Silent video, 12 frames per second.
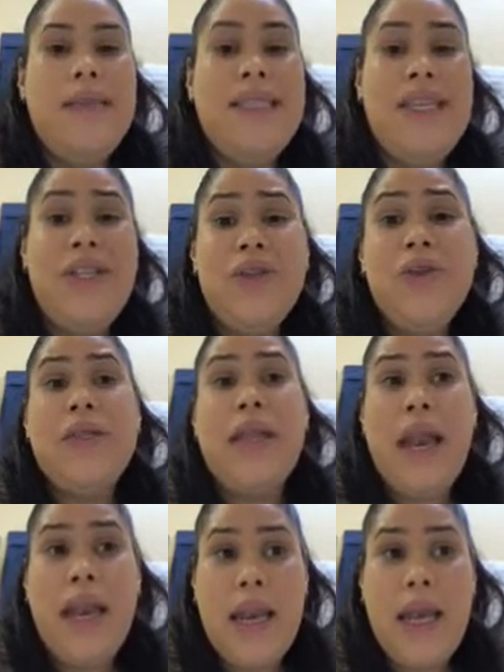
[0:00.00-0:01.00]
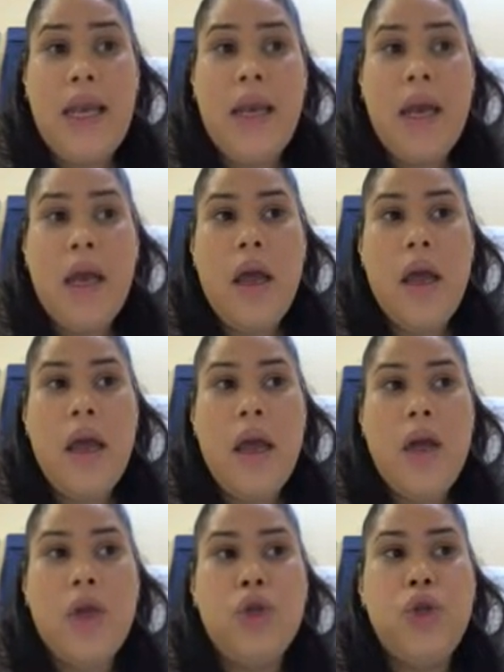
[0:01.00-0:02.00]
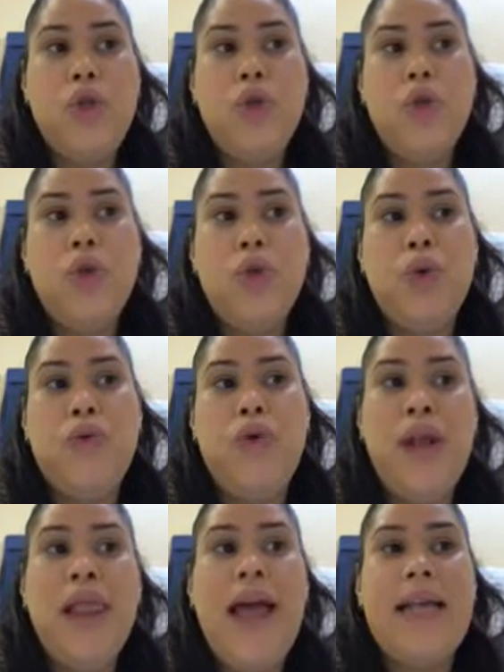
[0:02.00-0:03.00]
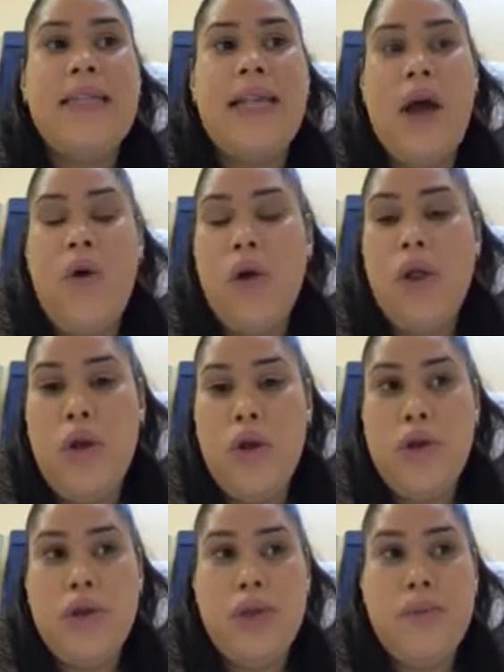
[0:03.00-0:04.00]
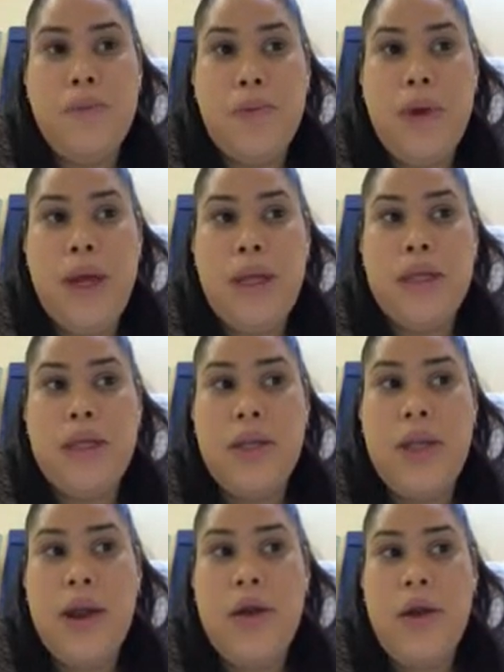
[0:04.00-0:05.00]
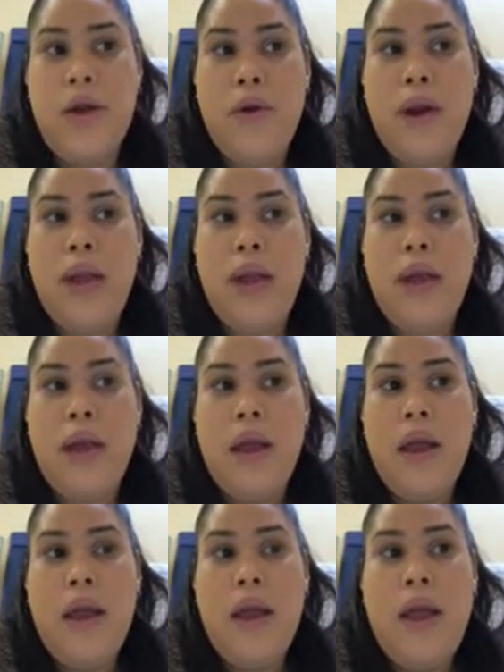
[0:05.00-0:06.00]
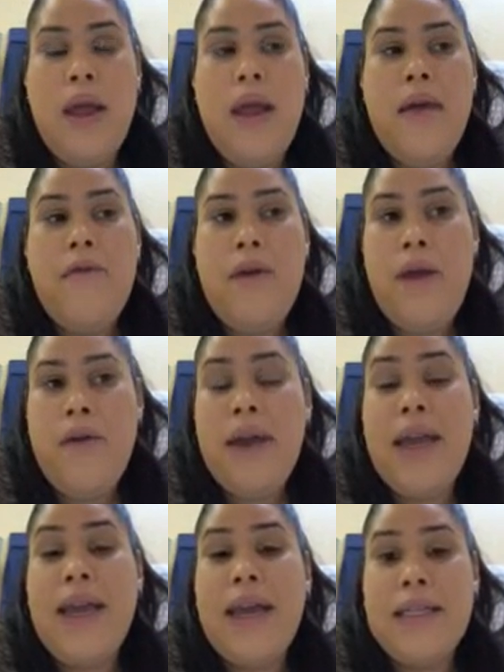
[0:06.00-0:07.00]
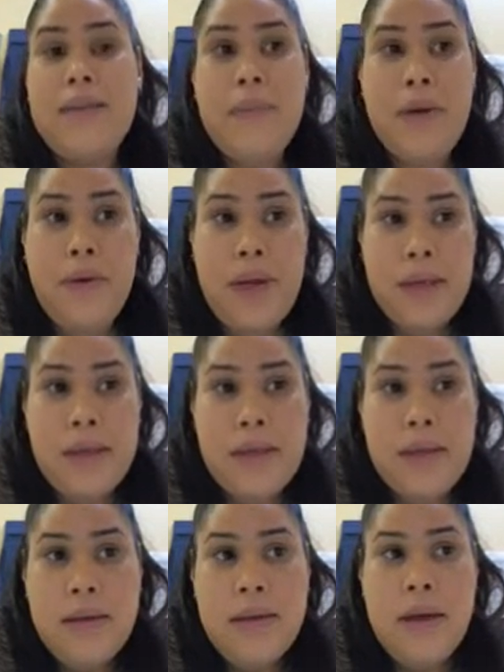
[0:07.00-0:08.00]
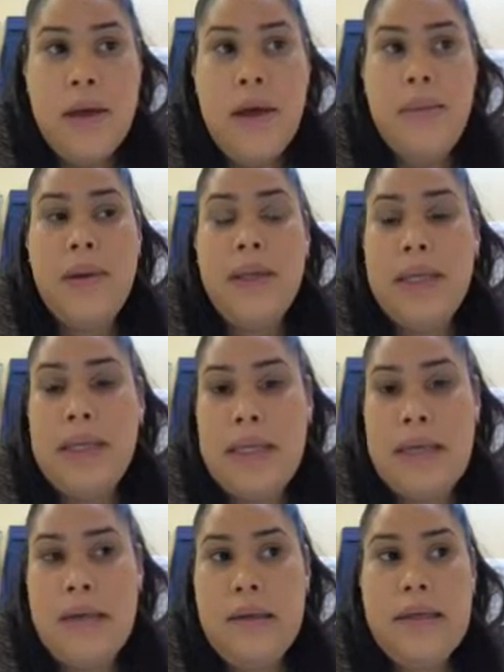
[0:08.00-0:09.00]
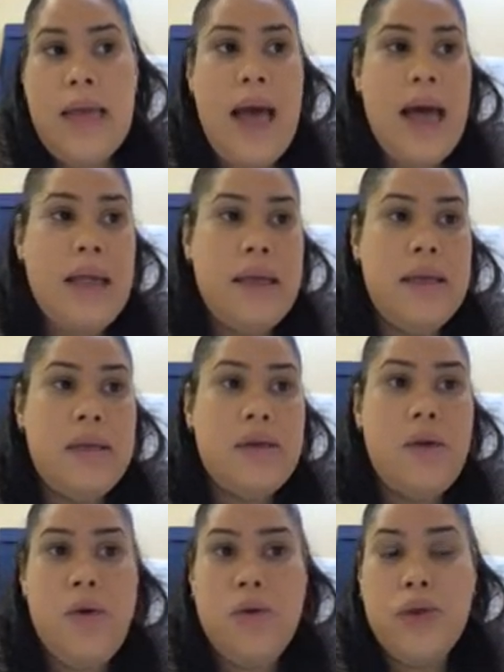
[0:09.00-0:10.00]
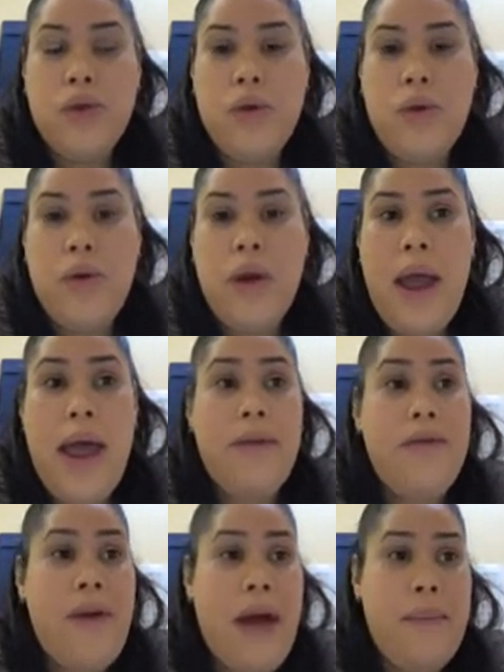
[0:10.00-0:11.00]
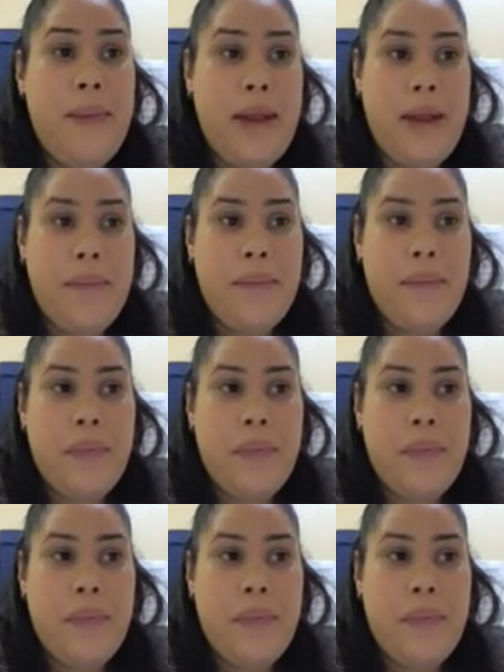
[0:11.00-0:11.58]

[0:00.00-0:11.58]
Teachers need to realize that all learners bring to their learning varying experiences, ability, talents, culture, and family,